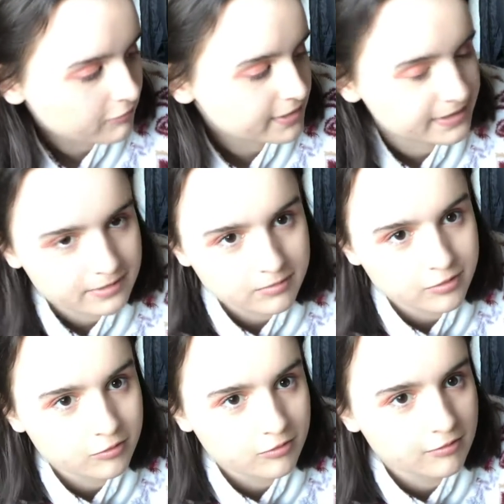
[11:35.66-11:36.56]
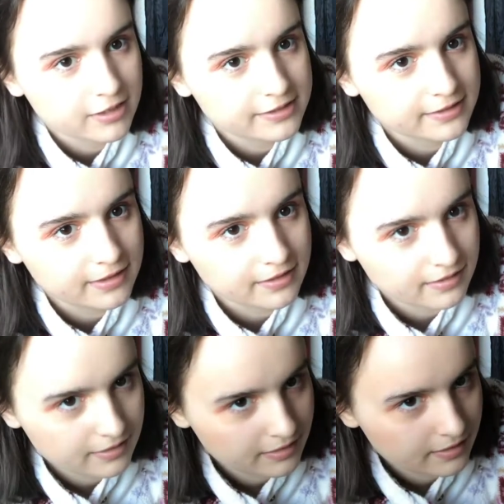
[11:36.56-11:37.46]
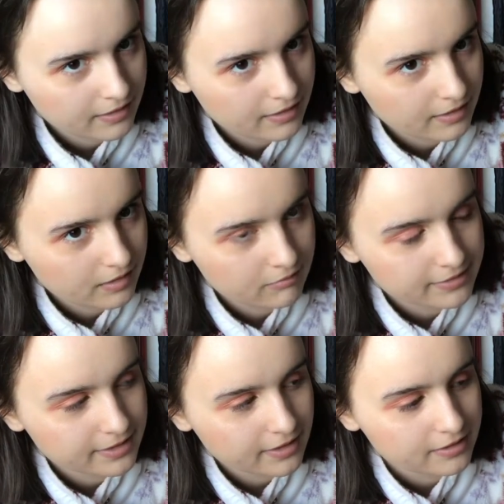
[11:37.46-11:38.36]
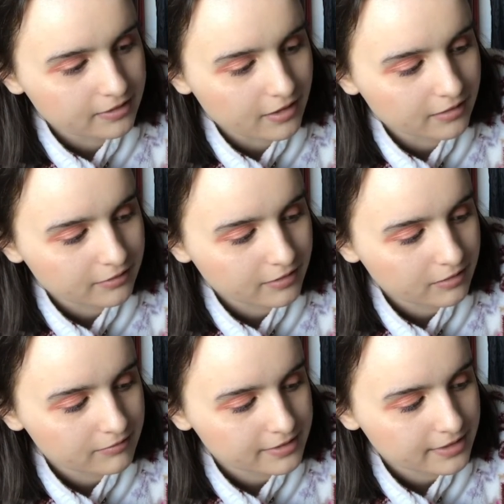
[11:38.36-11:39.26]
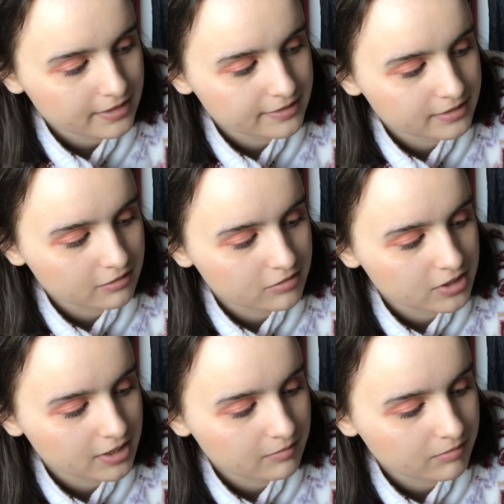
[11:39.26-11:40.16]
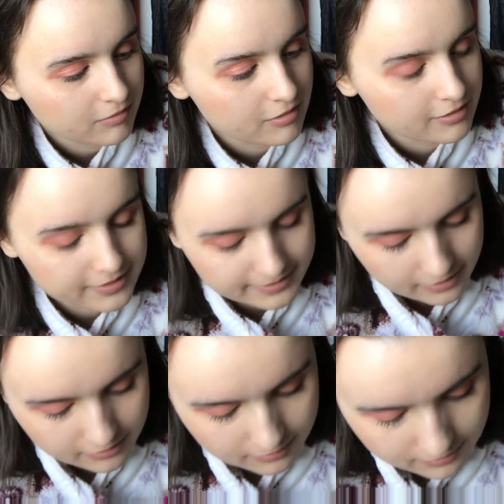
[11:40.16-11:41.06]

what's super cool is like it was like $1. It was like so cheap on sale